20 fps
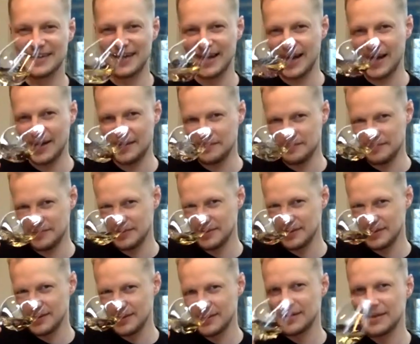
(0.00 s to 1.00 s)
Um,
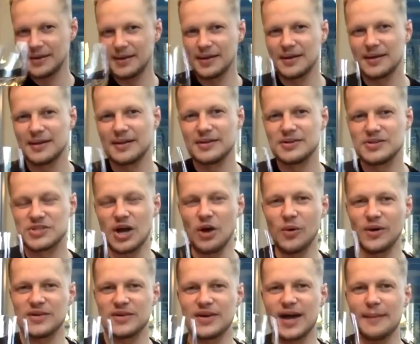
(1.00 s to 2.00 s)
Zoe,
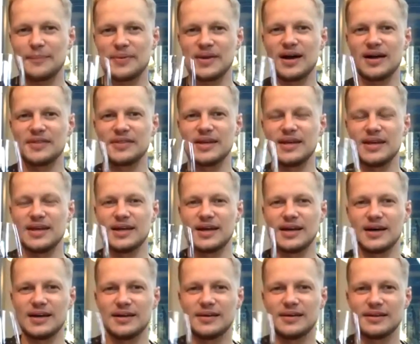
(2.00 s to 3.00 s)
what do you got beyond the
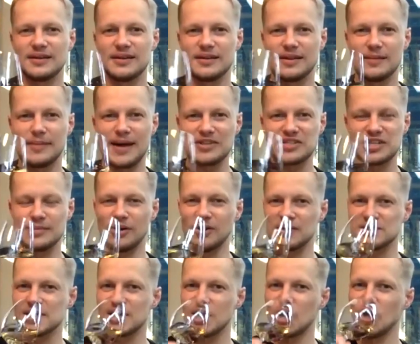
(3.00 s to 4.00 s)
uh, the bouncy
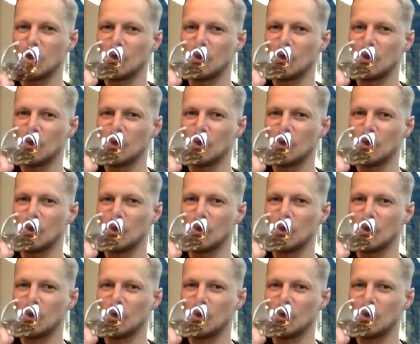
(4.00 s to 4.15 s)
balls?